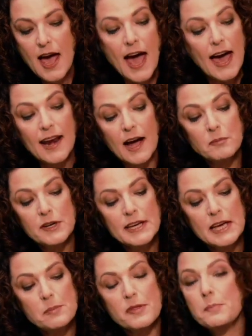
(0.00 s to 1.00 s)
and I'm going to
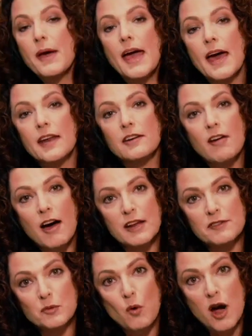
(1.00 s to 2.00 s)
keep the pan and not
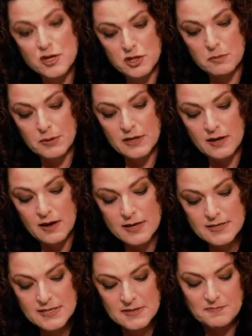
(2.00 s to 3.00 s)
even wash it
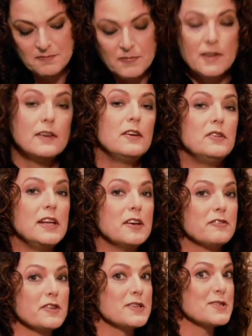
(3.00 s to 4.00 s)
because you need it for the